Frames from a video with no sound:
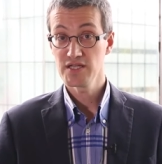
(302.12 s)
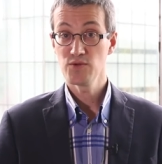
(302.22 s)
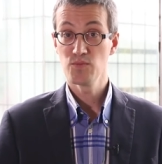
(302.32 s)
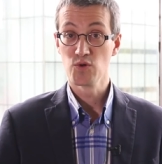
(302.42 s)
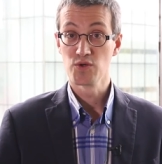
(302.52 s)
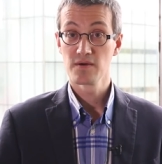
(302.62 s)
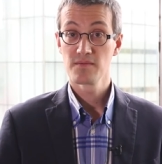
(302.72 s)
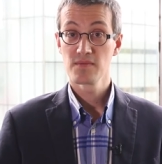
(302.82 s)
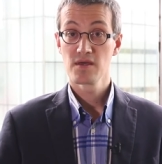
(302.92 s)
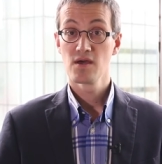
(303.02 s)
and the moon,
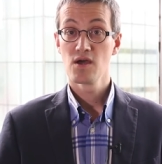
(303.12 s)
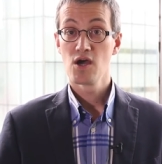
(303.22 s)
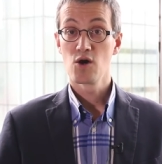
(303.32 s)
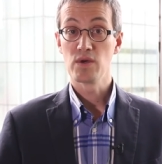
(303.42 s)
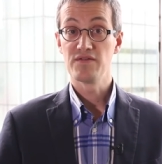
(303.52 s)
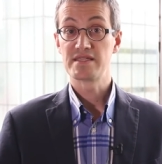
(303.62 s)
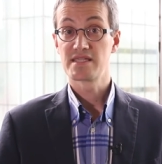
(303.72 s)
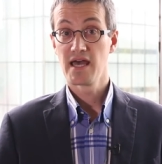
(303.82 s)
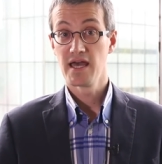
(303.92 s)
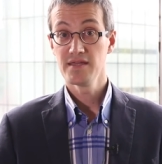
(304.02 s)
with
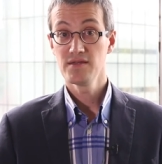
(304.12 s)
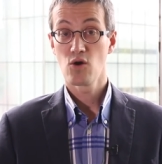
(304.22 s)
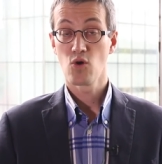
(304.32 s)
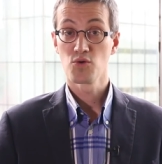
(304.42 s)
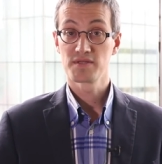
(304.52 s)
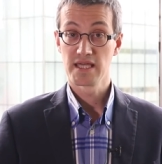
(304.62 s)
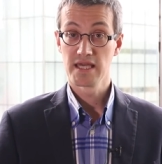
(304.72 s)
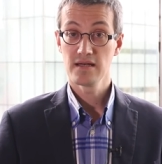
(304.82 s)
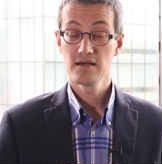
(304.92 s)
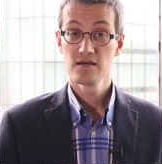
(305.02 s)
its head or
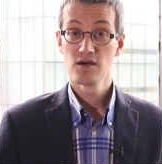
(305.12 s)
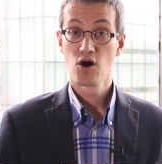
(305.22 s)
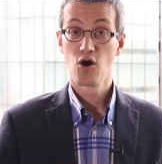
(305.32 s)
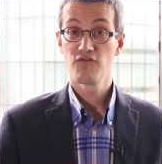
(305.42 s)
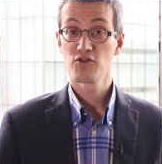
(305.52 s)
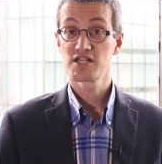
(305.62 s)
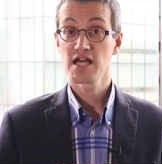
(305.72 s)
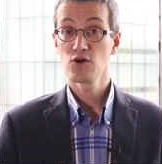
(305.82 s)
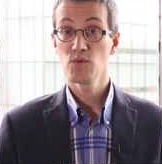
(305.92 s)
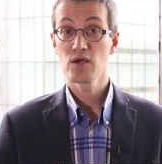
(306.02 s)
tail
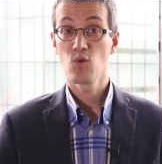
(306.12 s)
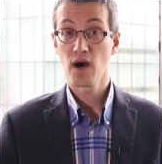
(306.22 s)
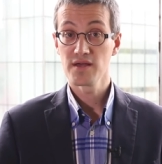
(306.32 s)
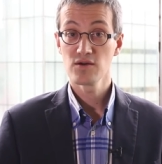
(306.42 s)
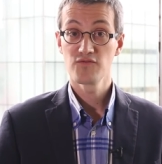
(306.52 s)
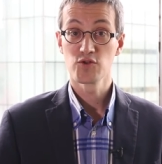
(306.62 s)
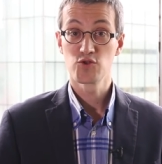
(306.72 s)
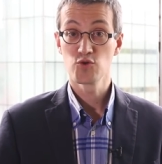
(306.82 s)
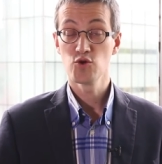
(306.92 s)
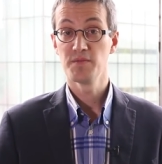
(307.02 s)
overshadowing one of the
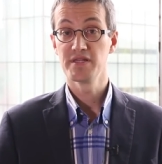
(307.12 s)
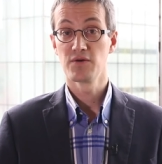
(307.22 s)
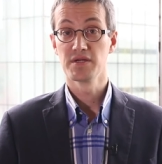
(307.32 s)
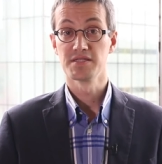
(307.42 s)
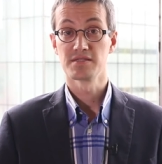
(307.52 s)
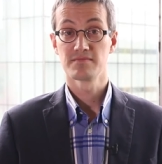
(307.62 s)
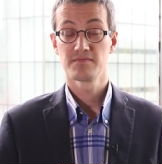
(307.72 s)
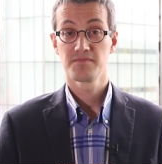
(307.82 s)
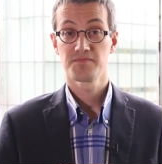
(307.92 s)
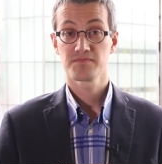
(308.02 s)
two luminaries.
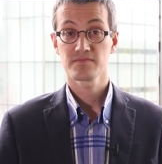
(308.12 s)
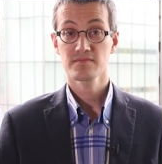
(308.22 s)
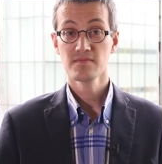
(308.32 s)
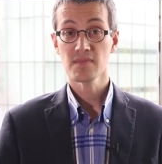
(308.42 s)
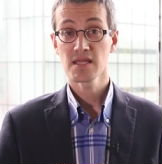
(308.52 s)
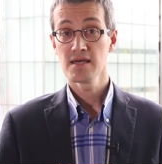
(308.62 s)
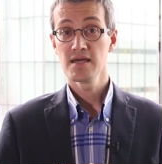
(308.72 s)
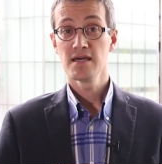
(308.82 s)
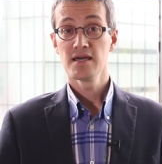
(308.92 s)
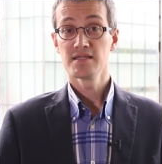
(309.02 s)

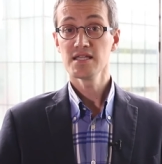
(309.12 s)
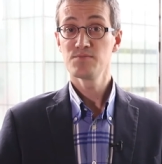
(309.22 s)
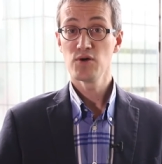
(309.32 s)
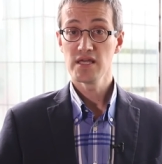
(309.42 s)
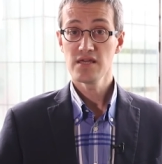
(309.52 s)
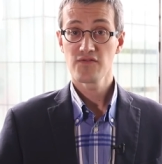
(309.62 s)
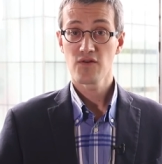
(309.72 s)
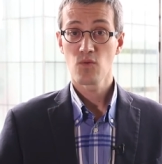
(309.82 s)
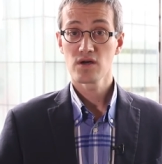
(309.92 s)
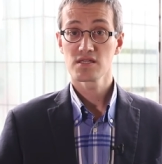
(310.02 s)
This belief
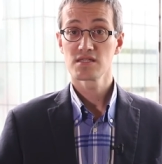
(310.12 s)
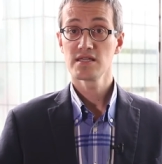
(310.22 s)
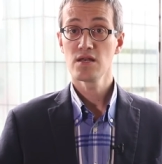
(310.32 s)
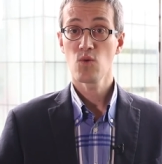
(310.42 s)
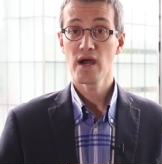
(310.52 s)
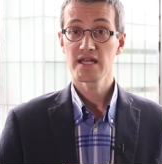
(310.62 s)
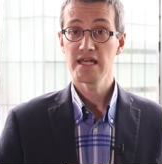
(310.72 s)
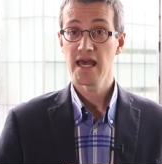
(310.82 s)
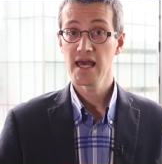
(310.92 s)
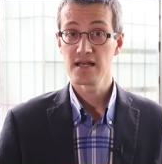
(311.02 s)
was still
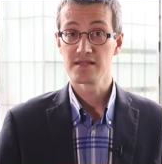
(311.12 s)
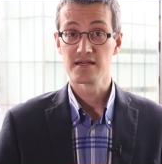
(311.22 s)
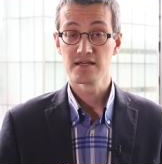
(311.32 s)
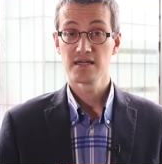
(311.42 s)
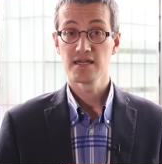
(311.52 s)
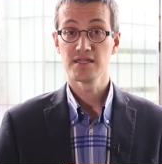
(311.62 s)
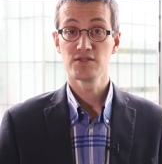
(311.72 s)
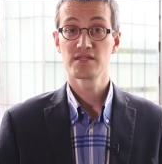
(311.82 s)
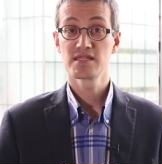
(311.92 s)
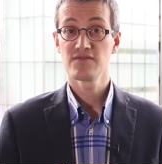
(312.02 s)
widely held in
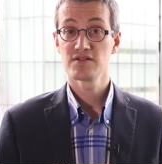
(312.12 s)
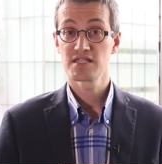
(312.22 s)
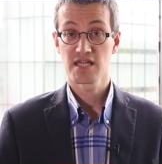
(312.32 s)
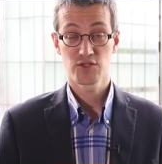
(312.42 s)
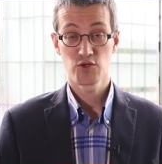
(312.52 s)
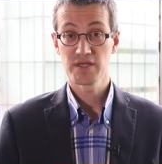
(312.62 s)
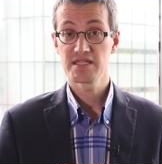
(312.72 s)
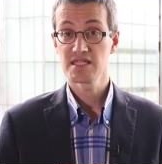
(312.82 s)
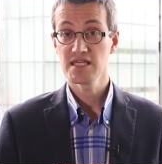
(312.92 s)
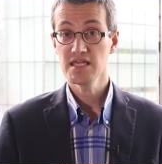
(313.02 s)
the 7th century
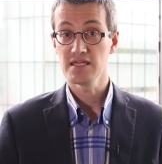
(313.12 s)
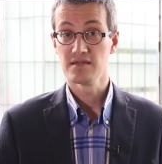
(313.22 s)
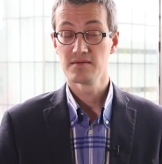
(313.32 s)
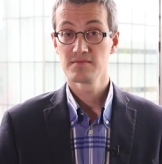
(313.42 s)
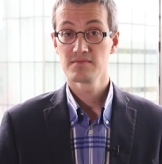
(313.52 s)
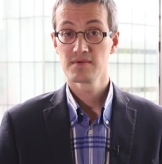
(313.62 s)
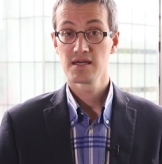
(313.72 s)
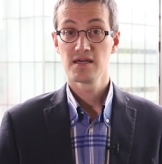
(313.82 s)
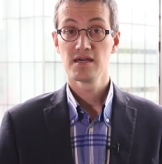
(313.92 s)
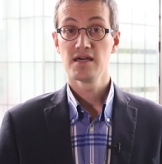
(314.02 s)
CE.
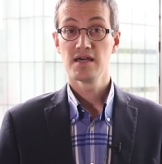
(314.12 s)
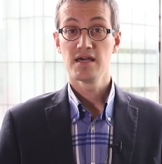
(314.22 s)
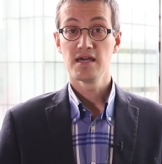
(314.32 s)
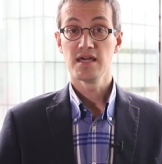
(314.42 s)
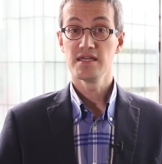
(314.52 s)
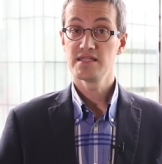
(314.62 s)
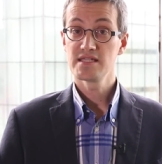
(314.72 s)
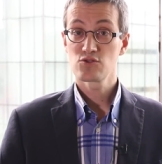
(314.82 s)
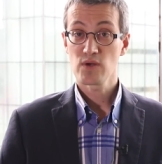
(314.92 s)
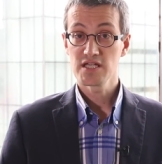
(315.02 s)
In
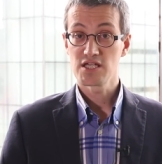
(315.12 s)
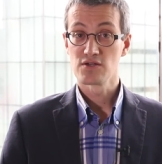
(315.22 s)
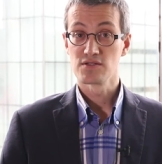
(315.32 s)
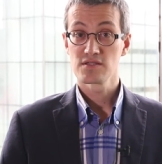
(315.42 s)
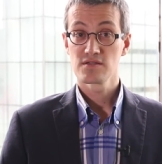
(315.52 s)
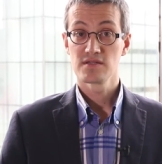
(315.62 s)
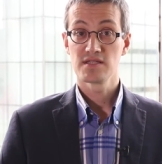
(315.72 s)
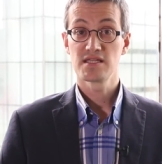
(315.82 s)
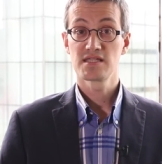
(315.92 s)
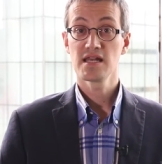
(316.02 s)
these traditions,
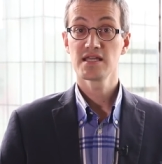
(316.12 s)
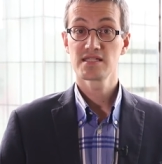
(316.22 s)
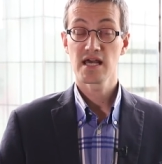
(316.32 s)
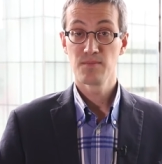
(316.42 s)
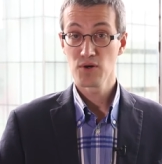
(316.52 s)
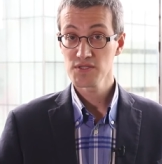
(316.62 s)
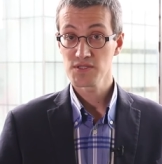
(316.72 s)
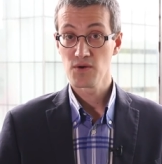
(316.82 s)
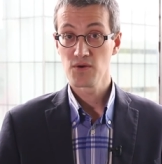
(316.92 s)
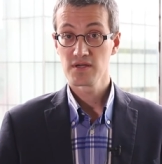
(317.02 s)
this celestial
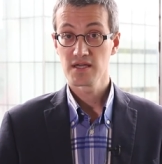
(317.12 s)
monster